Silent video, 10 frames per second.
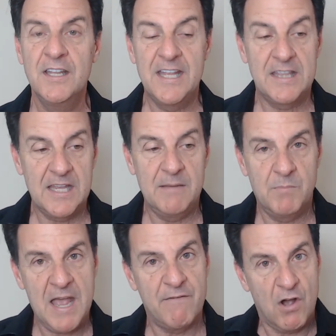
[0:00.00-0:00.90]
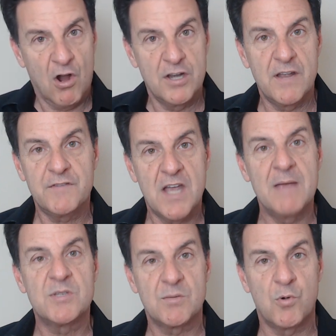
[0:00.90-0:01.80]
that they have a hard enough
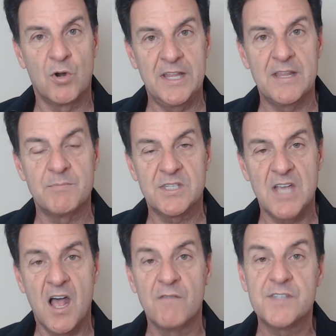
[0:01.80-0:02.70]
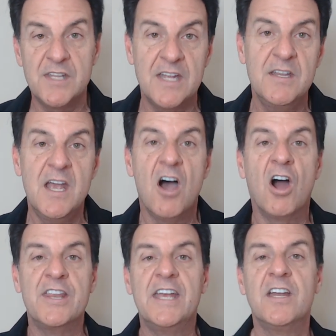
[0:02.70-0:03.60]
time supporting themselves and then
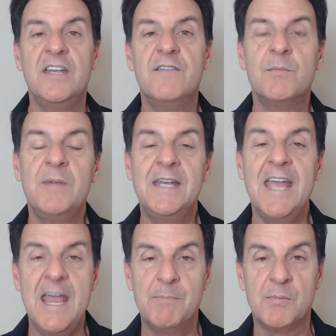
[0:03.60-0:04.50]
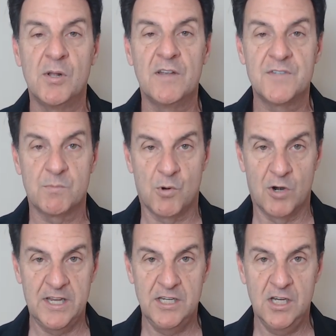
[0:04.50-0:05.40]
are they going to even be capable of
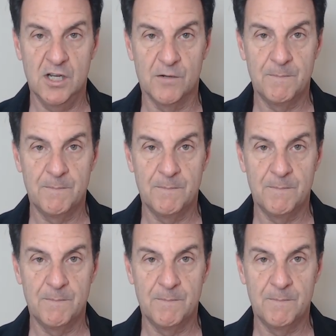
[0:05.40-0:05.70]
supporting you?